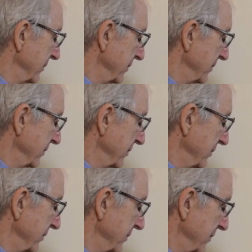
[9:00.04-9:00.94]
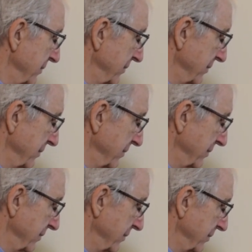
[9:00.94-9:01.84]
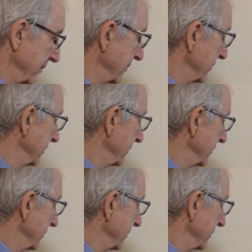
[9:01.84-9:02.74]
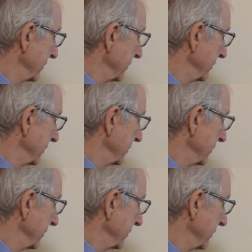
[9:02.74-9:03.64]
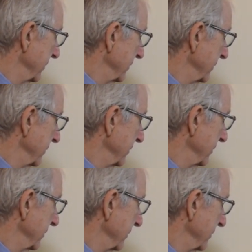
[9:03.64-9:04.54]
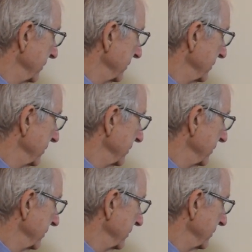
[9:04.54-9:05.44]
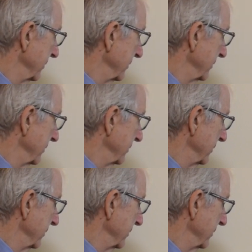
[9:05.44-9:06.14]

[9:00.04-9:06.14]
No words are spoken by the person on screen.